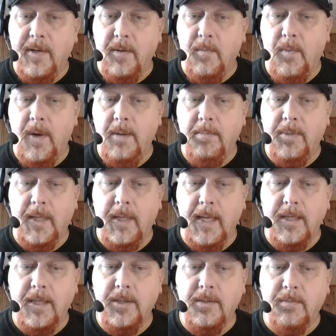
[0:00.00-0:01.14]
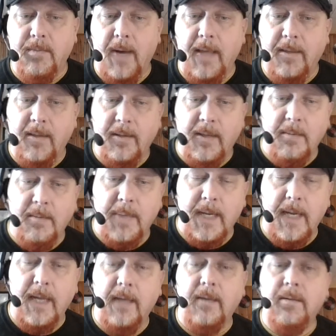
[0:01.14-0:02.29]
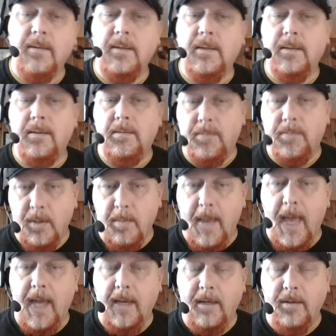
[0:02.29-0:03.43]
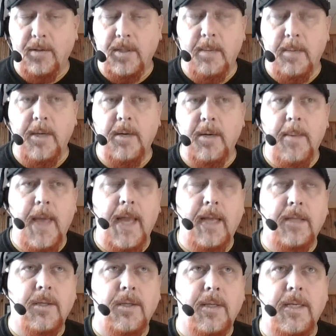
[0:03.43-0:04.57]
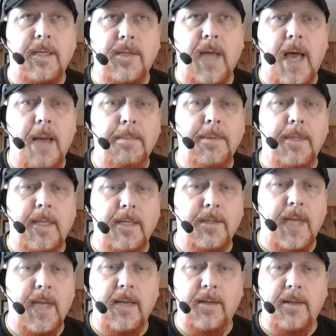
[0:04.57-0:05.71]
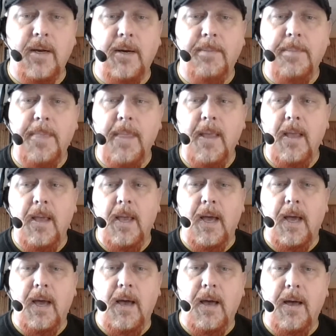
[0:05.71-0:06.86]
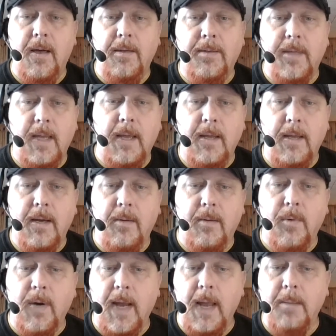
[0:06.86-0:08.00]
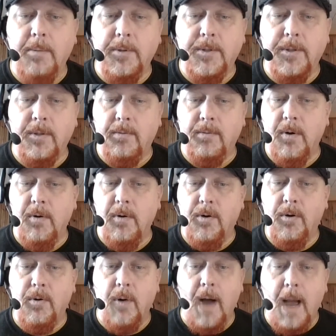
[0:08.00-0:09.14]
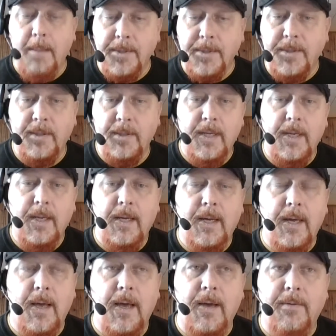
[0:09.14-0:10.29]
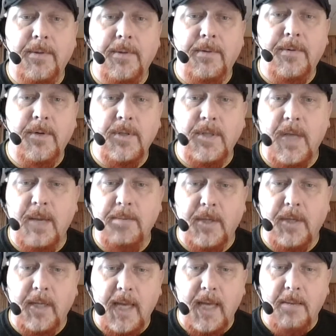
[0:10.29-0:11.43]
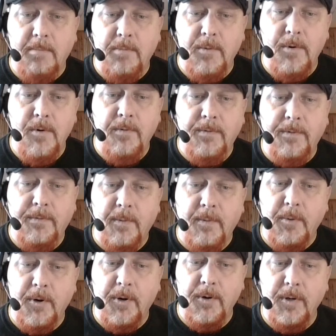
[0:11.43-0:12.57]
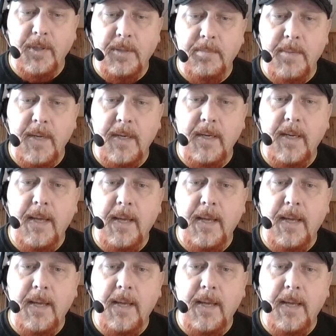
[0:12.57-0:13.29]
in one place rather than being nomadic or semi-nomadic. So they stopped, they stayed there. They were able to grow crops for the first time, so they kind of moved from herdsmen